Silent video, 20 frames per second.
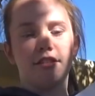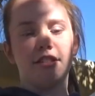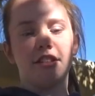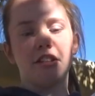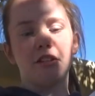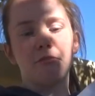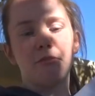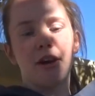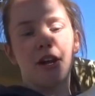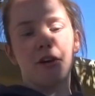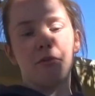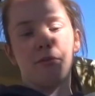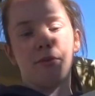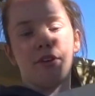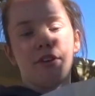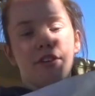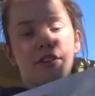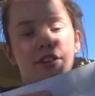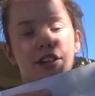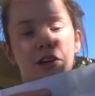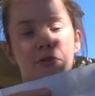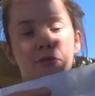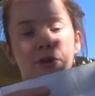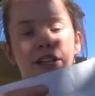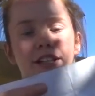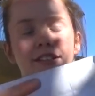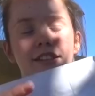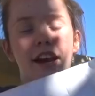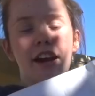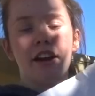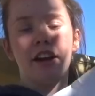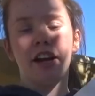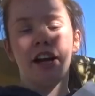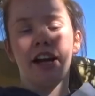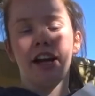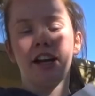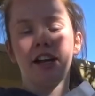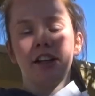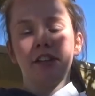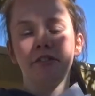Dear Meadowbrook, can we dye your
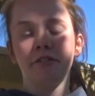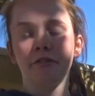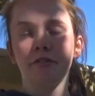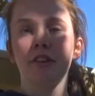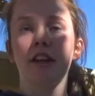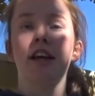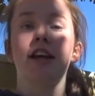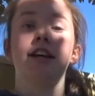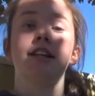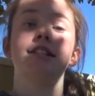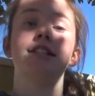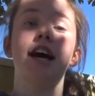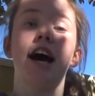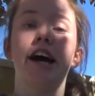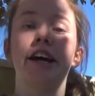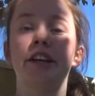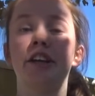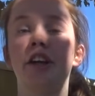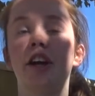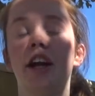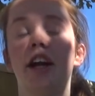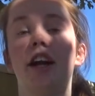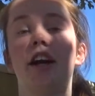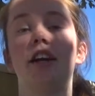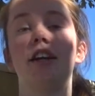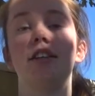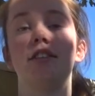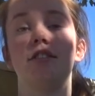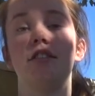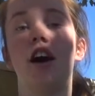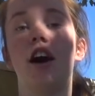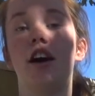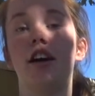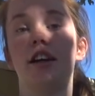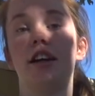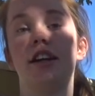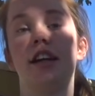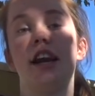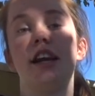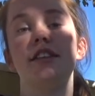hair? Dyeing your hair is
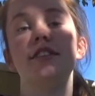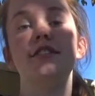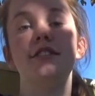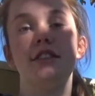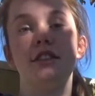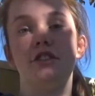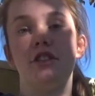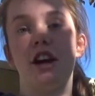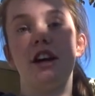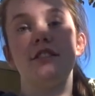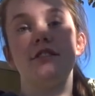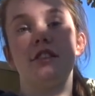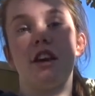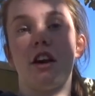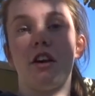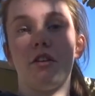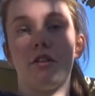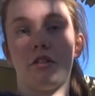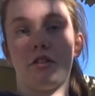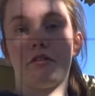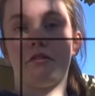not against the dress code.